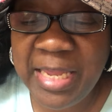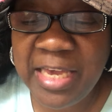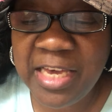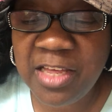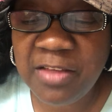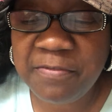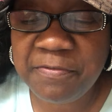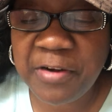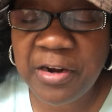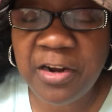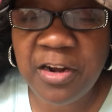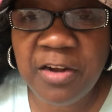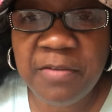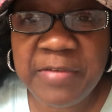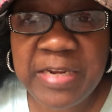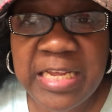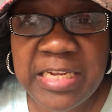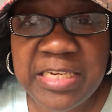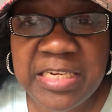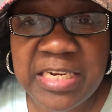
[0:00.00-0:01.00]
and
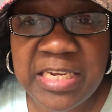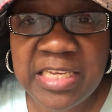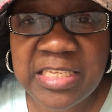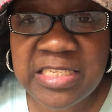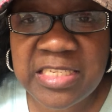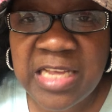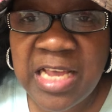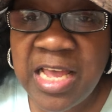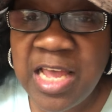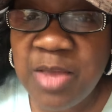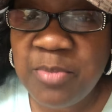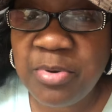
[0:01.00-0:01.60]
confirm that this